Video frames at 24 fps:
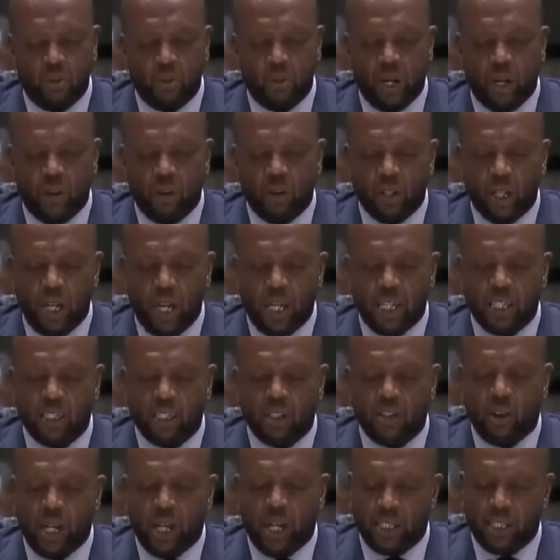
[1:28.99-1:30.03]
to
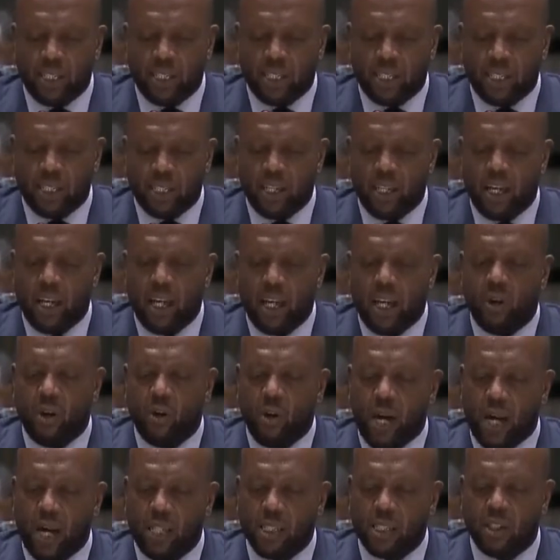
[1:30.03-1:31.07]
recognize Donetsk and